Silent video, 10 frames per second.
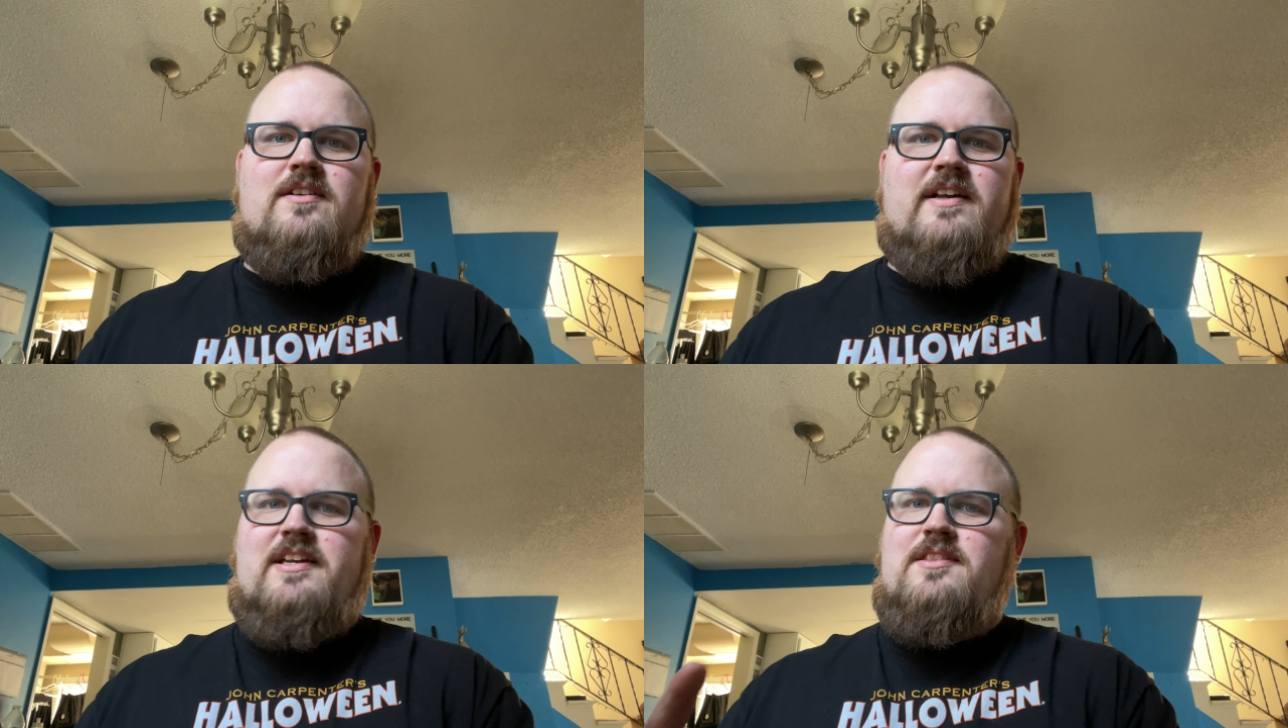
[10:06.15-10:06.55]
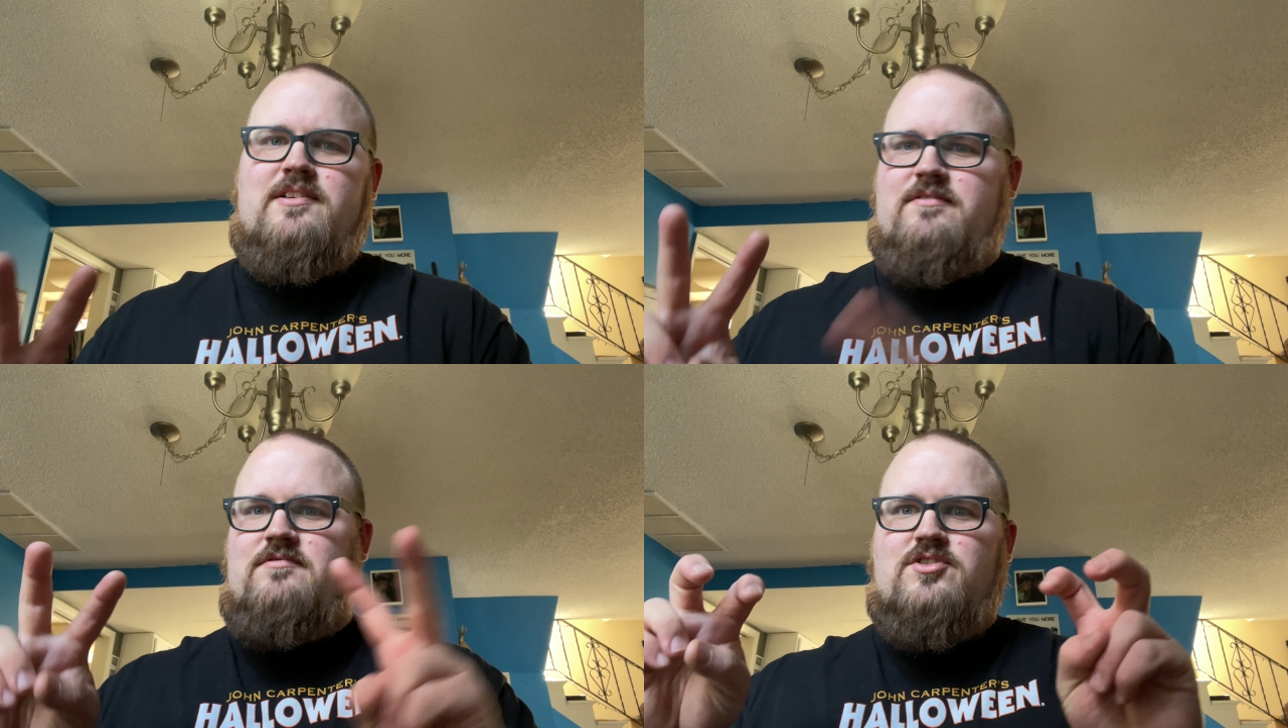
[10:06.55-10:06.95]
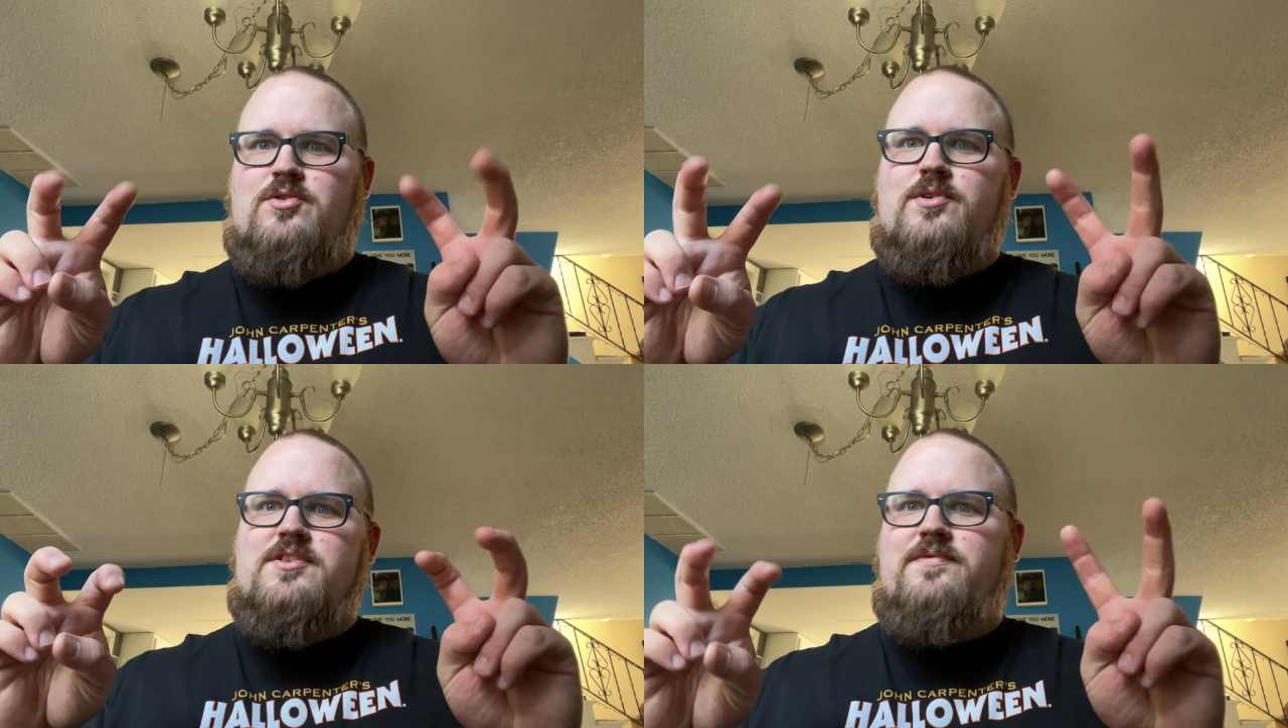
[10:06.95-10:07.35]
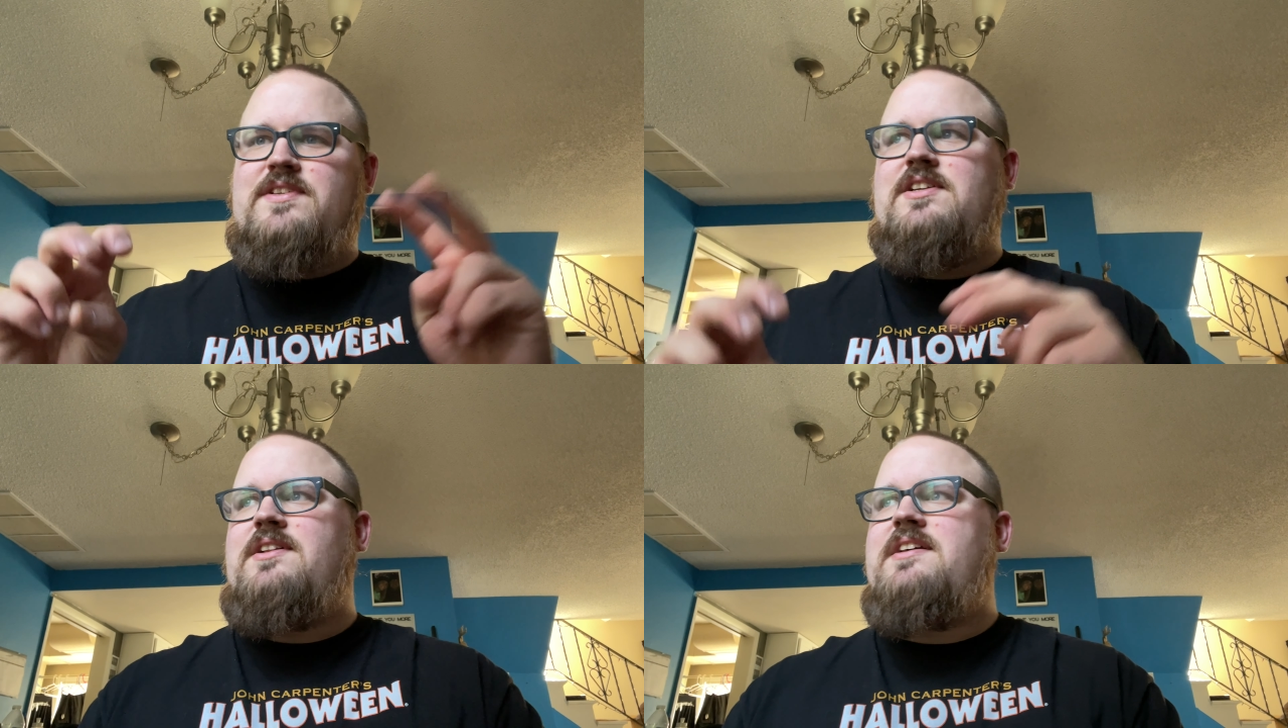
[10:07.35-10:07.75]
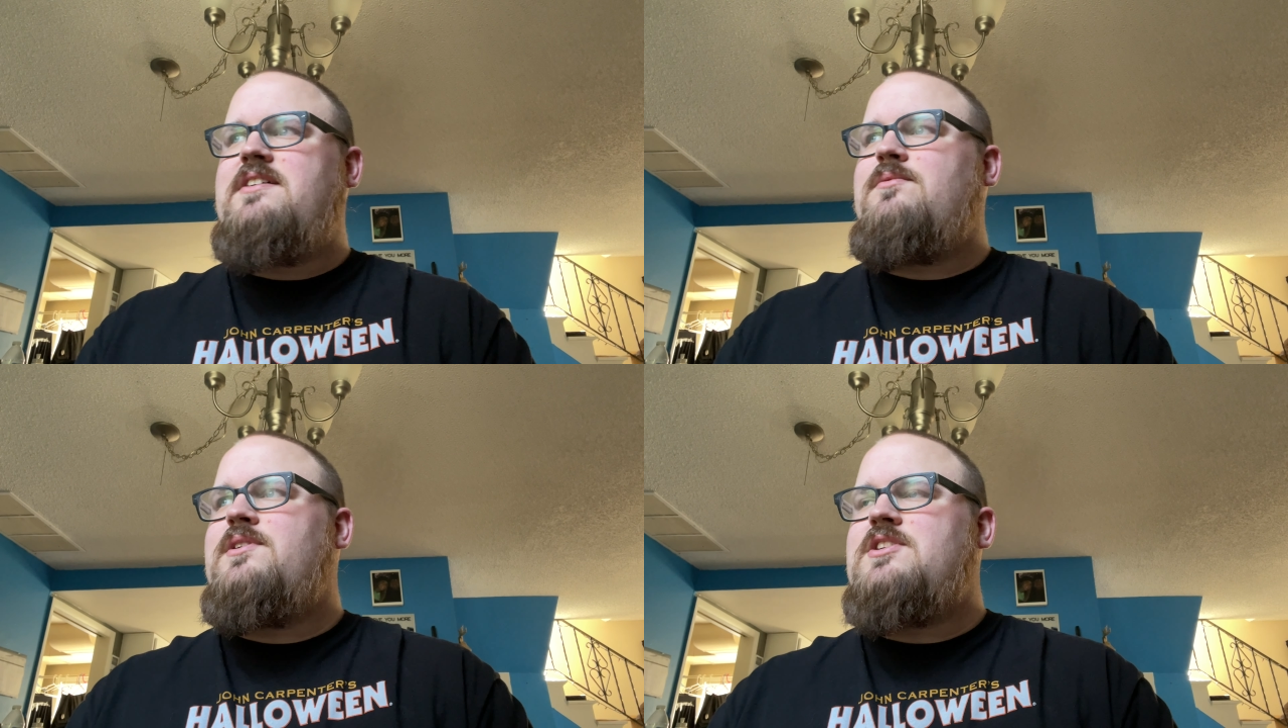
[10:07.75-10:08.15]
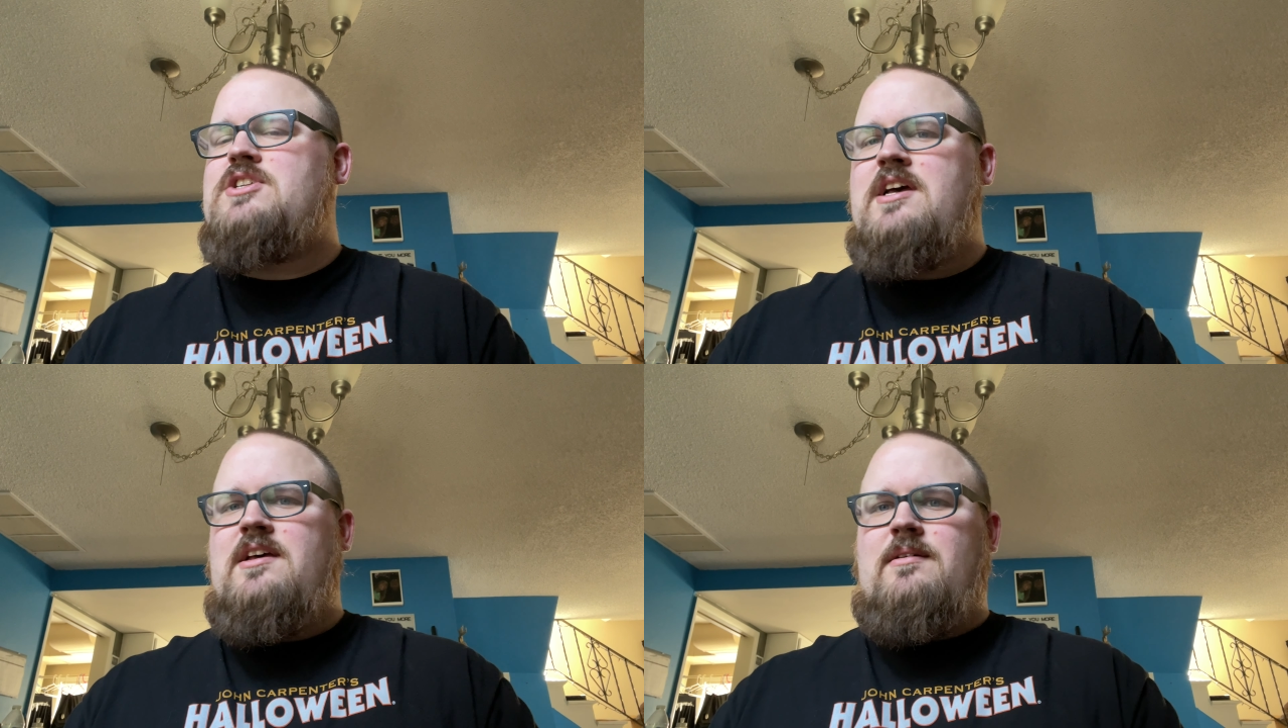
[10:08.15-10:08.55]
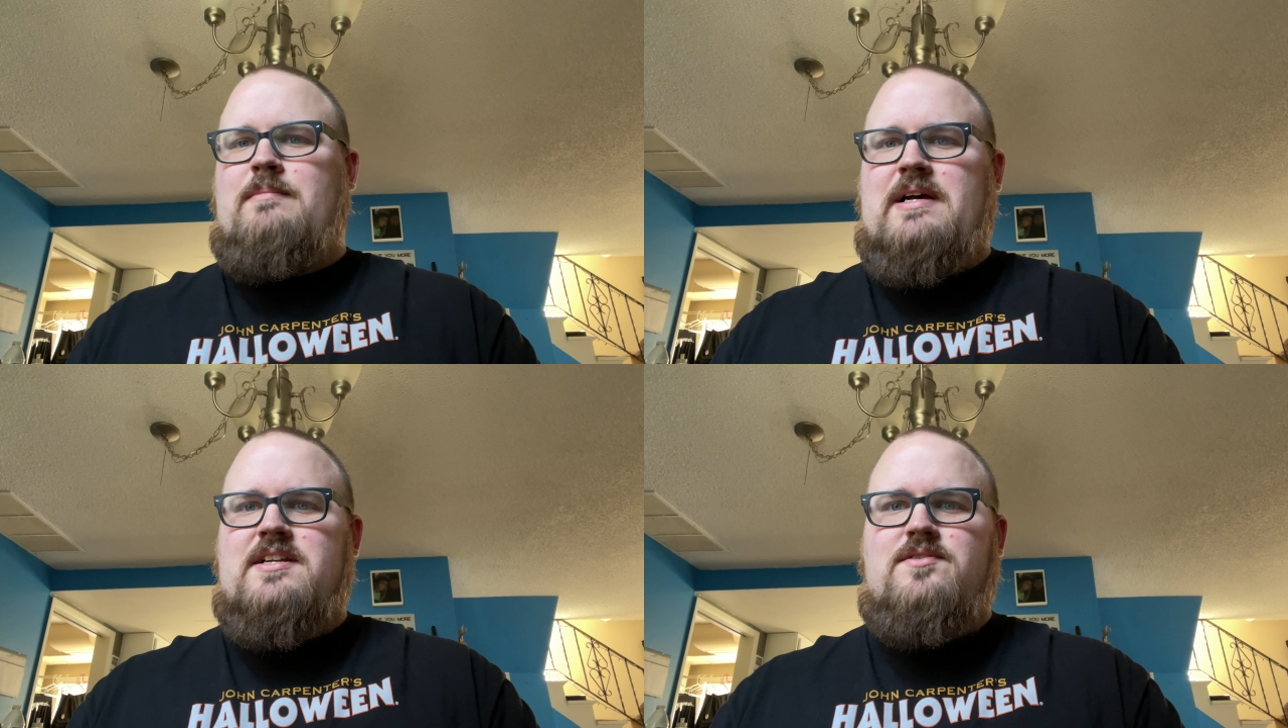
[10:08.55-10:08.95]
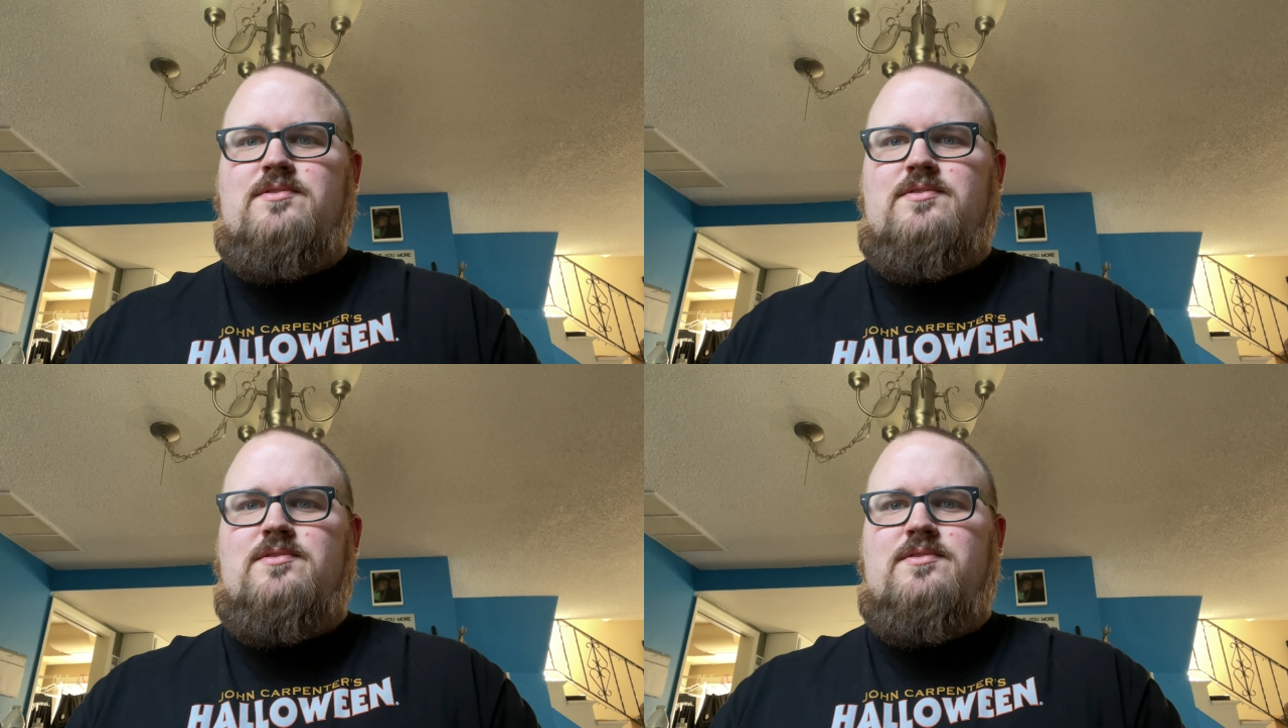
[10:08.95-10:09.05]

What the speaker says: like in their storage facility, which mind you is